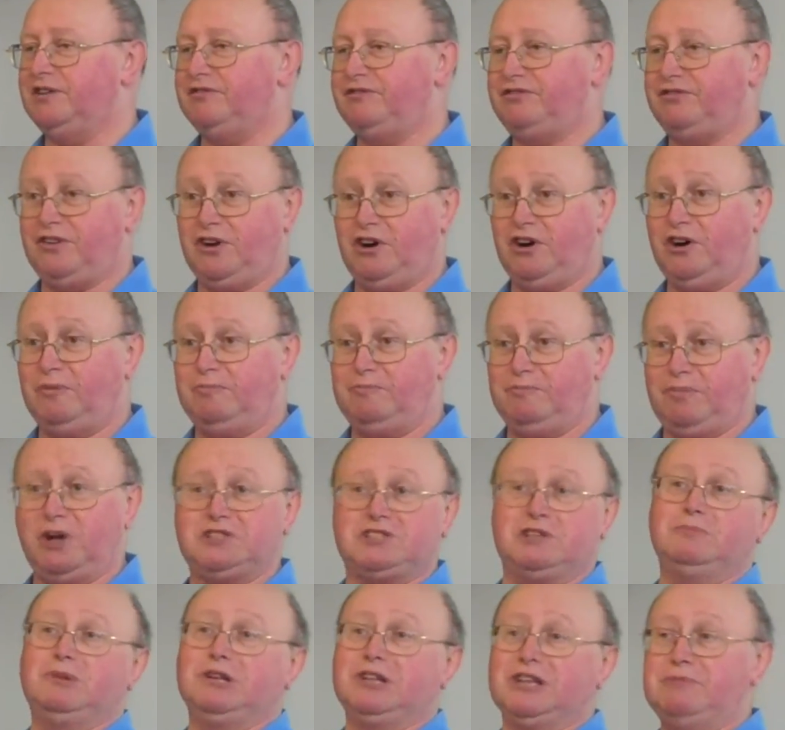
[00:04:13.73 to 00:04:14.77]
for
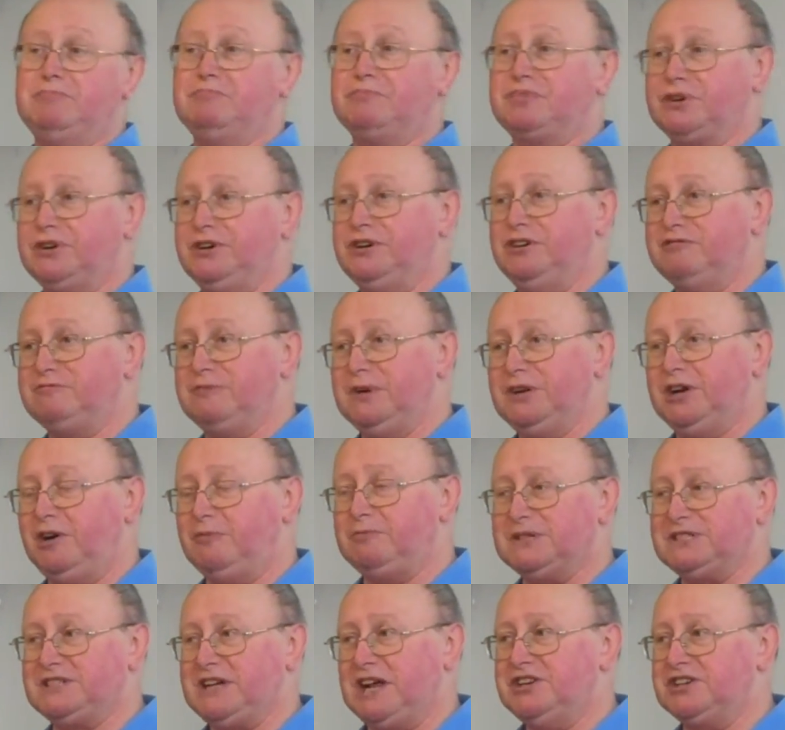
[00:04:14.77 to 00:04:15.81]
possible improvement or
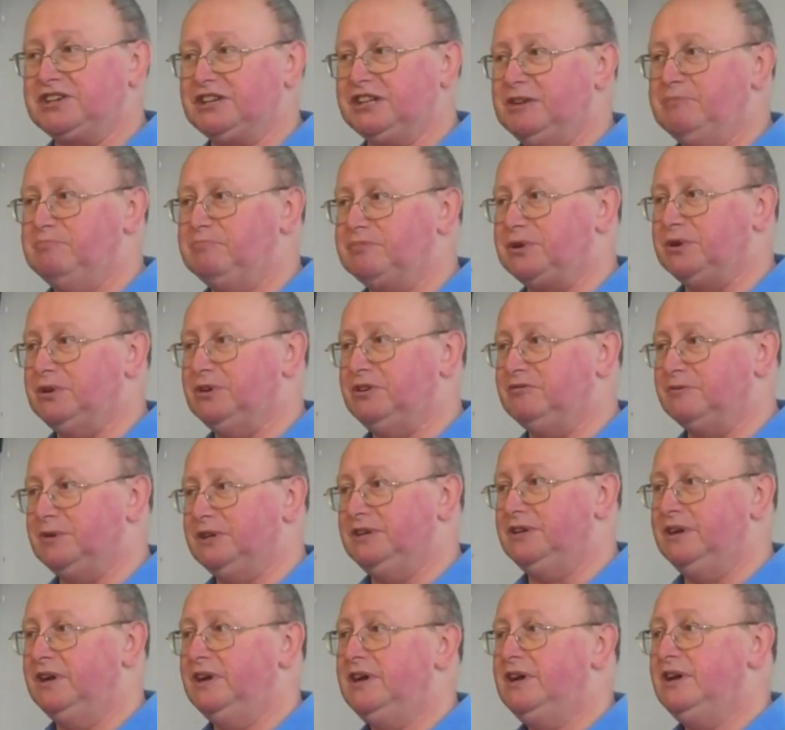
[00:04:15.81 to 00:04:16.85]
potential improvement.